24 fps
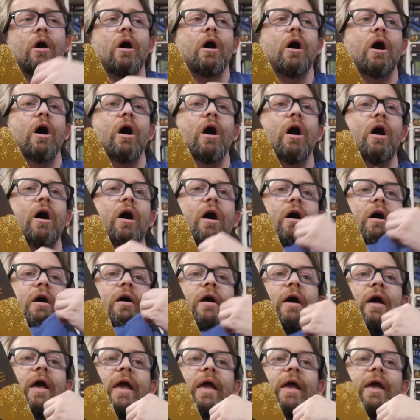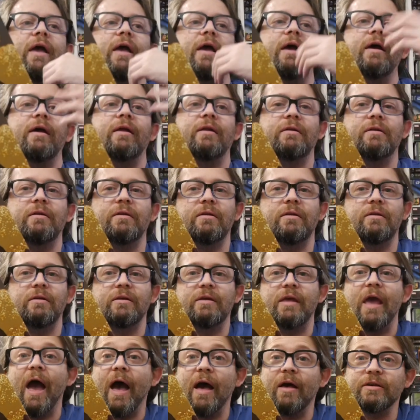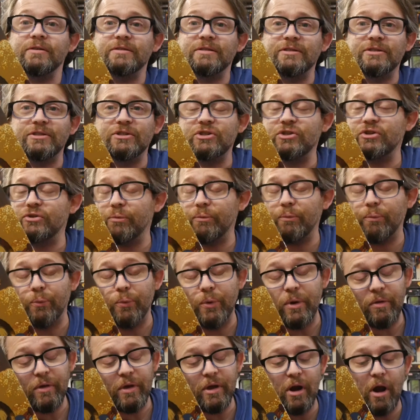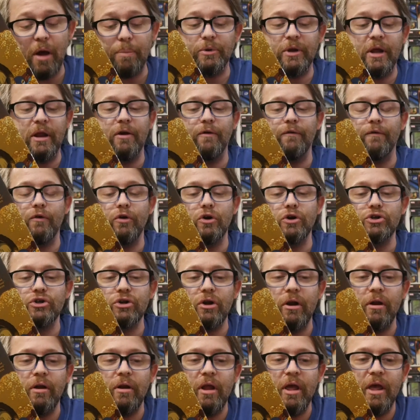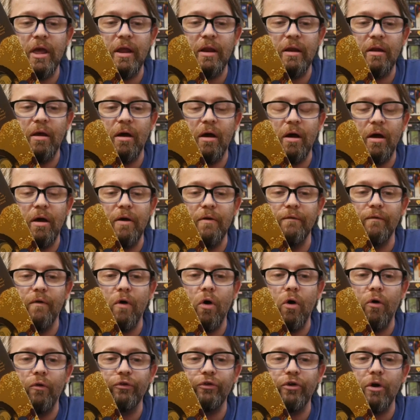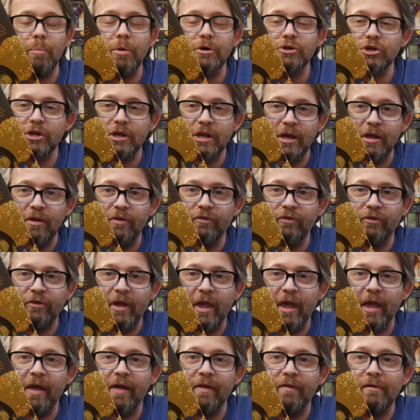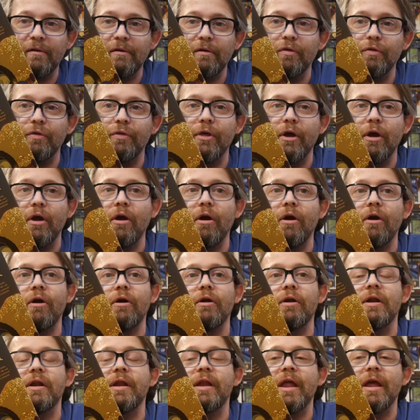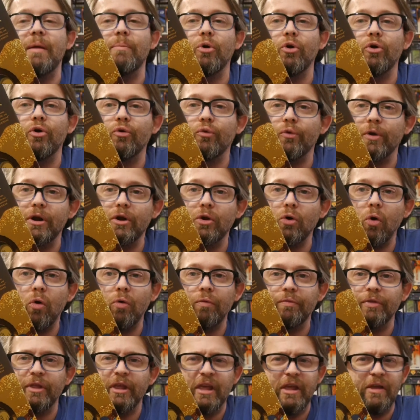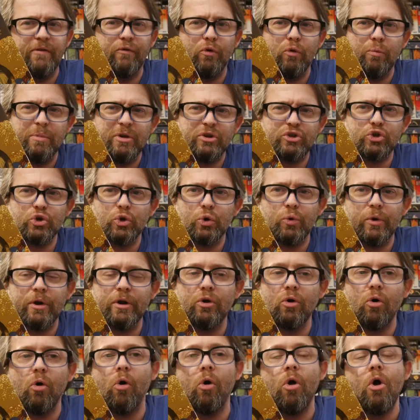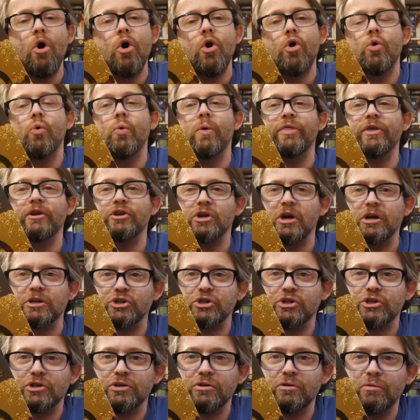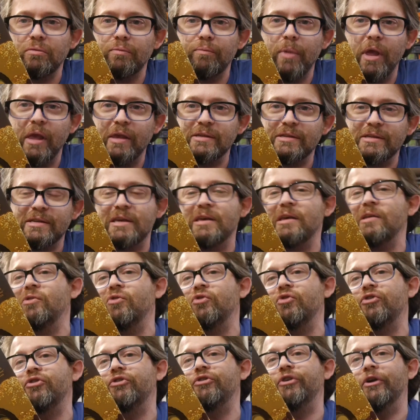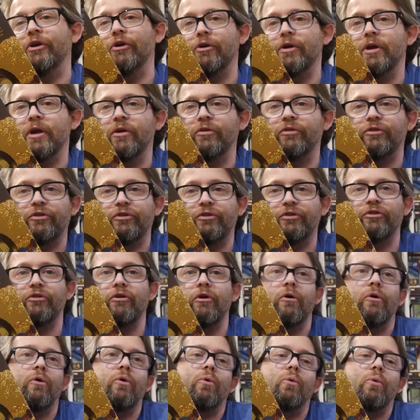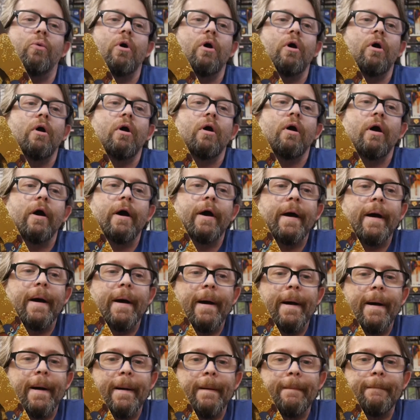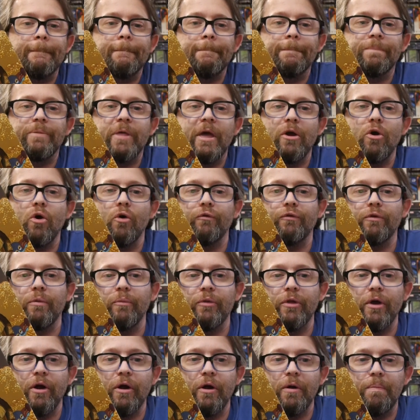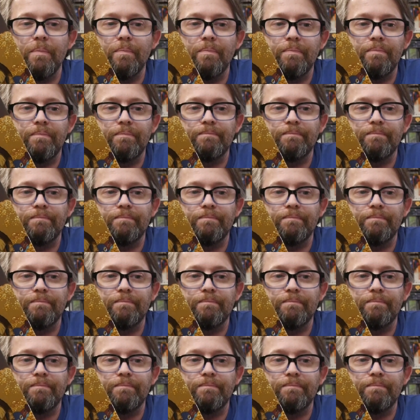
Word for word: Uh, and yeah, this is just really an updated version. It uh, involves a bunch of kids and their neighbor Grindle, the evil Mr. Grindle, who with a touch makes kids serious. So um, they go from their